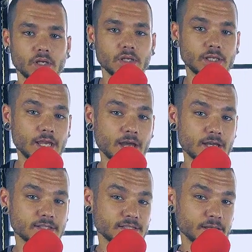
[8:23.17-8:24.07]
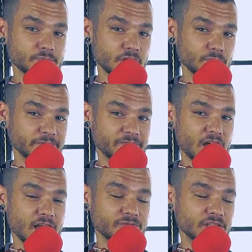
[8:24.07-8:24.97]
Okay guys, tip number
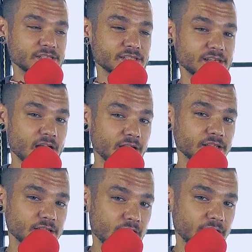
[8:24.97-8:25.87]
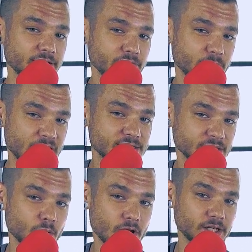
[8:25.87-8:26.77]
5. This is kind of a
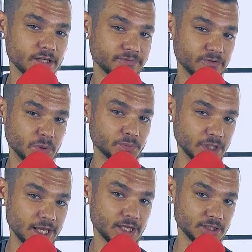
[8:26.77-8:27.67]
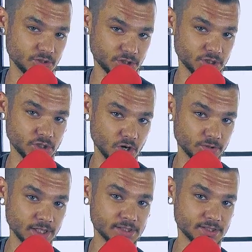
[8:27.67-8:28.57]
basic one. If you've been playing, you should know
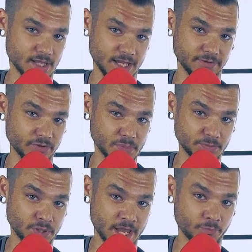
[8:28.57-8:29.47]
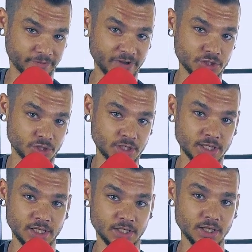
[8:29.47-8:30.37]
this. Like if you've been playing
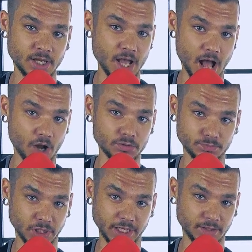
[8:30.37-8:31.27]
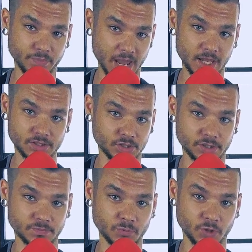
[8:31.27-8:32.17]
professionally and out playing in bands
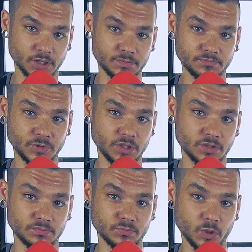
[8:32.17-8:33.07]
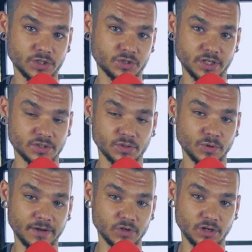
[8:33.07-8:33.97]
or you know, orchestras or
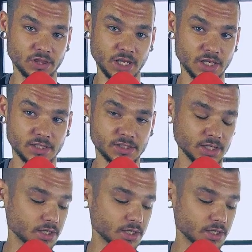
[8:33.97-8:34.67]
whatever your thing is,